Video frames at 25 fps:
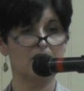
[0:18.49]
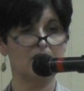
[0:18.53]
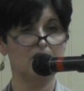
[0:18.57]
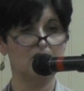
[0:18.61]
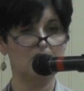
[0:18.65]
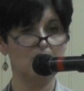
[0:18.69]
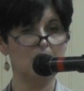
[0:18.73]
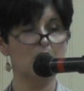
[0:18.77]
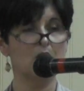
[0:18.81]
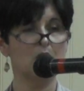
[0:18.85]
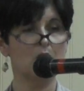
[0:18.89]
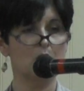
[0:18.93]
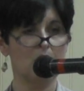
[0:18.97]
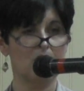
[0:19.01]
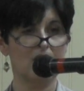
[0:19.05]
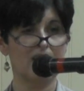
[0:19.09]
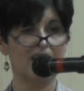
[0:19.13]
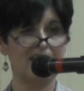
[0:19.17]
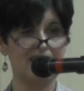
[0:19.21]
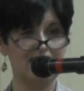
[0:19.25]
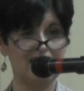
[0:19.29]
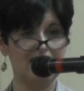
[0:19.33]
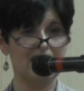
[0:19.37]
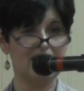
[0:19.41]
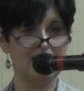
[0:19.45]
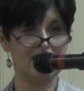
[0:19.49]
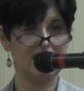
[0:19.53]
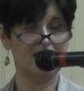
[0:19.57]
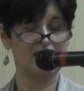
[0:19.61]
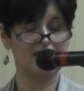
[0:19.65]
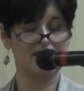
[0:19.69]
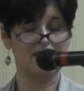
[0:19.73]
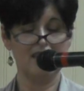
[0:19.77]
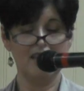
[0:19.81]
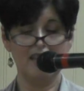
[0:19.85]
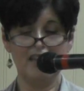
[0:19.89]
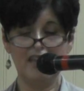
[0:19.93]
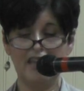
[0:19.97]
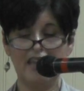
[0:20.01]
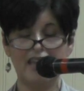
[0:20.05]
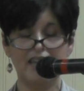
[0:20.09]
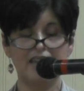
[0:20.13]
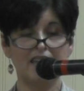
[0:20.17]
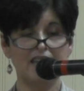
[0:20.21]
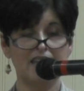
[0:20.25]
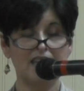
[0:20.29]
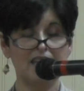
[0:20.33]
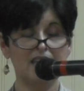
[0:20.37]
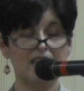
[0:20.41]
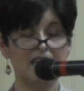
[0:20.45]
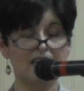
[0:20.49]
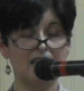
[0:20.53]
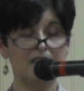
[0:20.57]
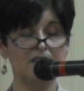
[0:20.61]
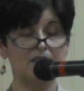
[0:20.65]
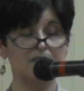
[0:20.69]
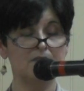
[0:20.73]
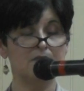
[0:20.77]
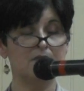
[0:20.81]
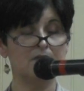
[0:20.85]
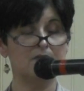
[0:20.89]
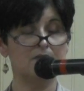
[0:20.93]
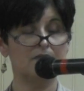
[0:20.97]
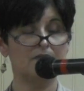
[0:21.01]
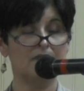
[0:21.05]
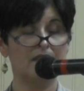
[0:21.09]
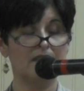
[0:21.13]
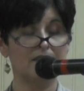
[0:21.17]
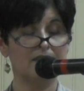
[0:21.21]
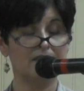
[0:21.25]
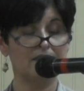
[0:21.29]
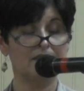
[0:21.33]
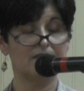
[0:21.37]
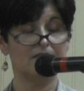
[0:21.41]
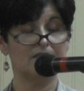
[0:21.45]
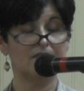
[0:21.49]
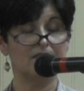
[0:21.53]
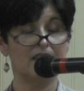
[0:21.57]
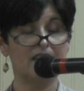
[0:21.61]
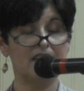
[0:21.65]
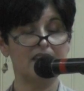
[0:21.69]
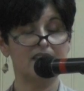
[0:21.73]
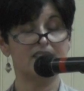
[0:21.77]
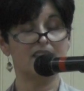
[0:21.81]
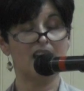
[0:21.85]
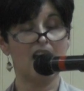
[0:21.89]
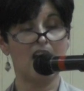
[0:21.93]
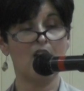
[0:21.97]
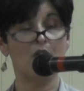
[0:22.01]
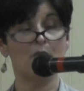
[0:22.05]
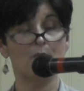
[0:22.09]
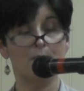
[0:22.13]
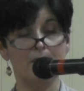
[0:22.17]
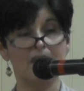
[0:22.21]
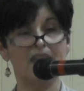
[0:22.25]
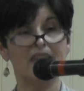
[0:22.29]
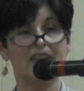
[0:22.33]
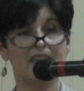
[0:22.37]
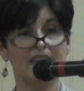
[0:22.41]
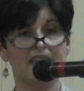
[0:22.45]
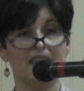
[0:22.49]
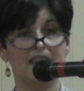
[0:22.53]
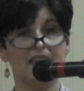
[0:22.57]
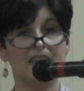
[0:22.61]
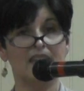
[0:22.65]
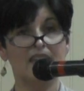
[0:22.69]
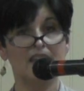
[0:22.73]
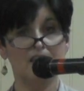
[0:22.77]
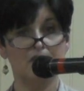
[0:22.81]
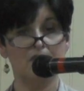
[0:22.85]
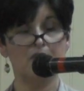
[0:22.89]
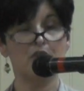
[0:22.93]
doing what he did. And he taught me,